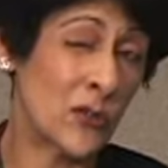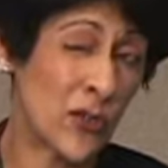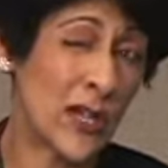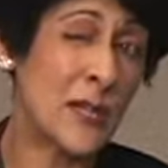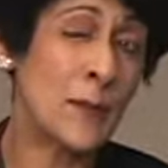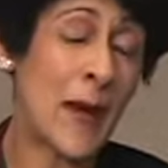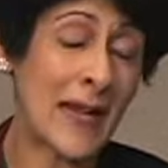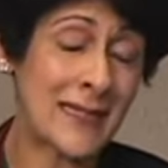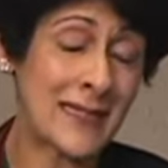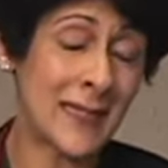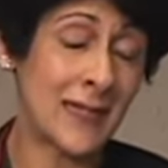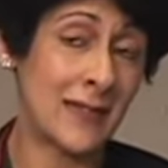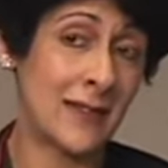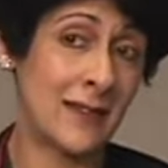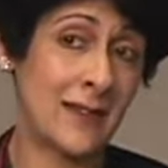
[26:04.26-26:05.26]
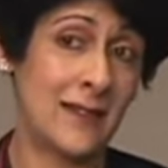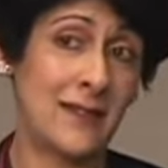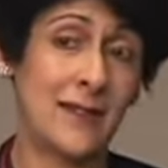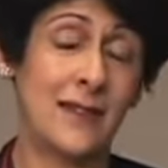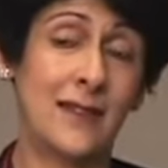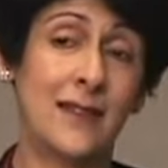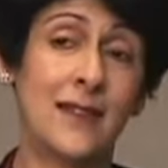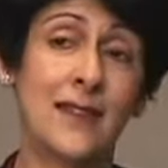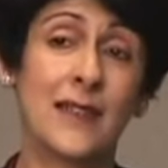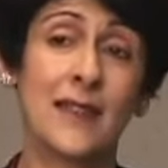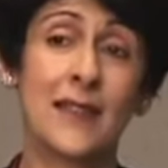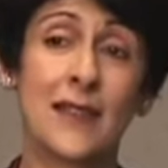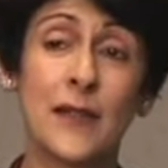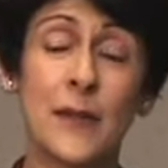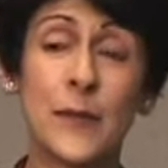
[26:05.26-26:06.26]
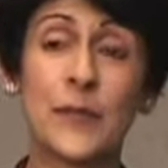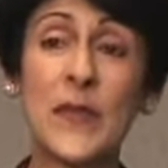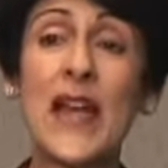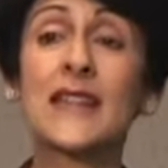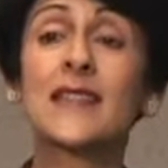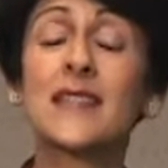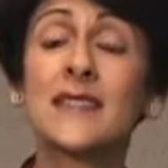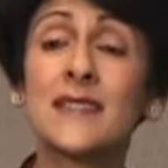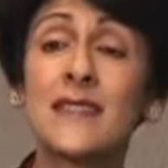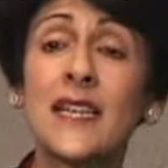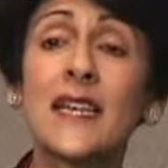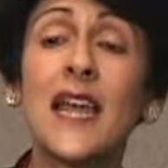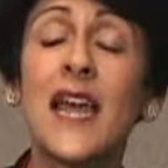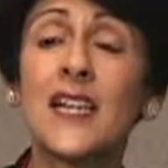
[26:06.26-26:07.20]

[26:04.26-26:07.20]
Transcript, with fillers: a really bad day. And this is an